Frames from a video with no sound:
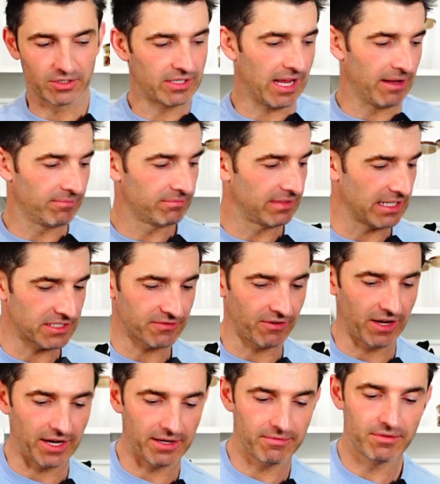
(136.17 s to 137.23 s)
Okay, that's
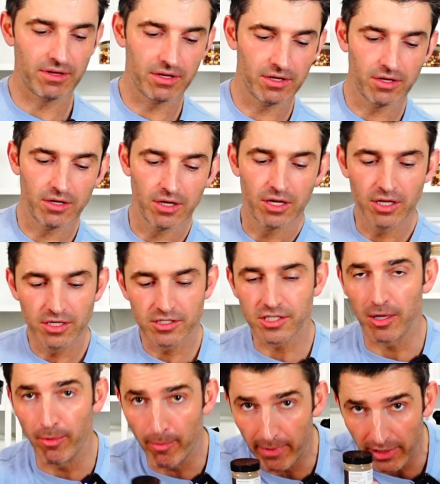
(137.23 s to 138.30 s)
fine.
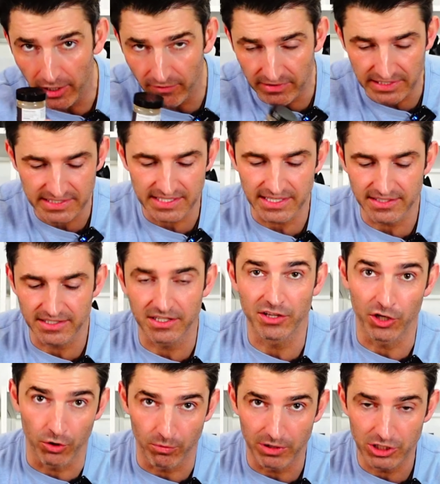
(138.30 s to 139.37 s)
Some of my lovely seasoning, the
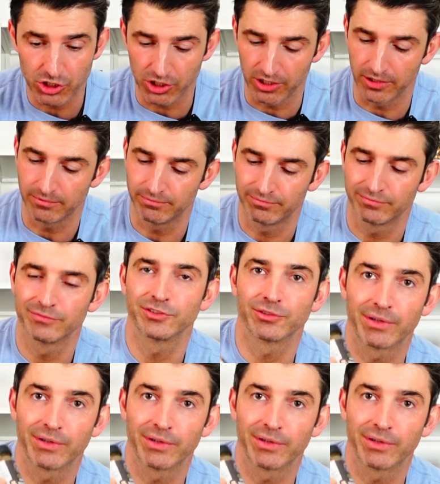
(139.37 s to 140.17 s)
original, it's